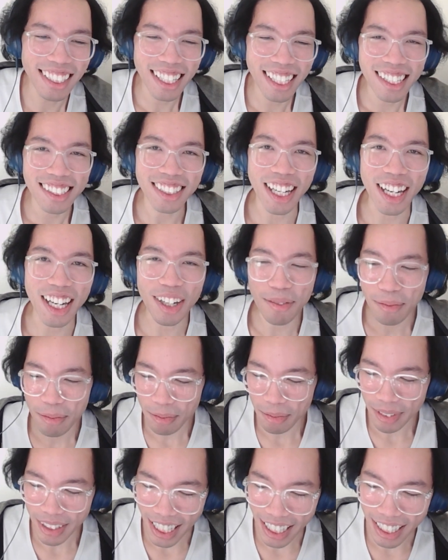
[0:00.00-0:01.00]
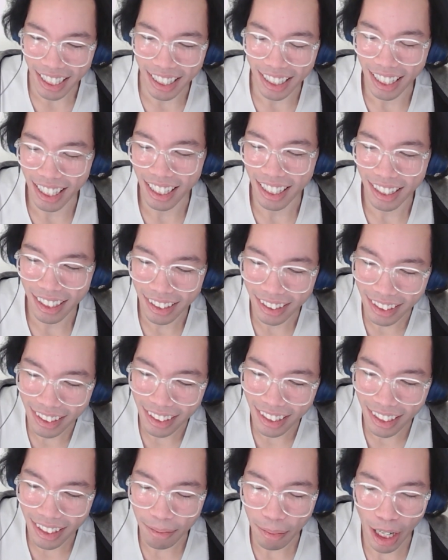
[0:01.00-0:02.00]
So I'm taking,
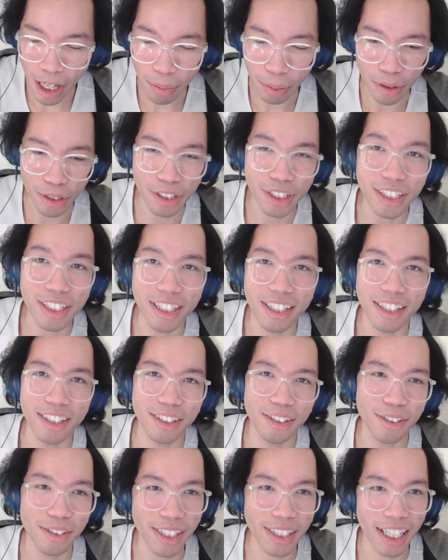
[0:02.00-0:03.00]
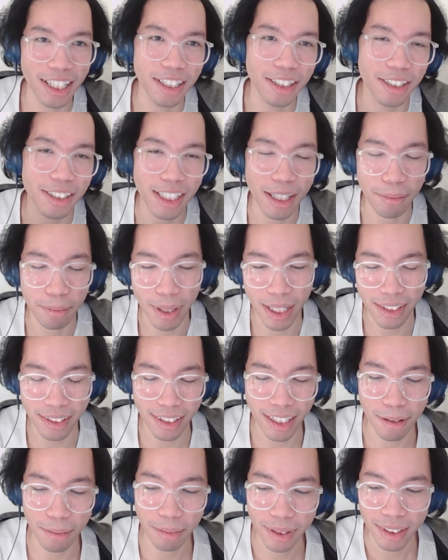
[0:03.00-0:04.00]
my approach here is to take it step by
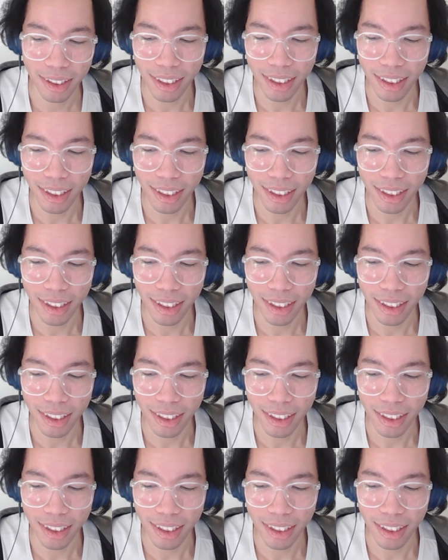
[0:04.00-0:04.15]
step.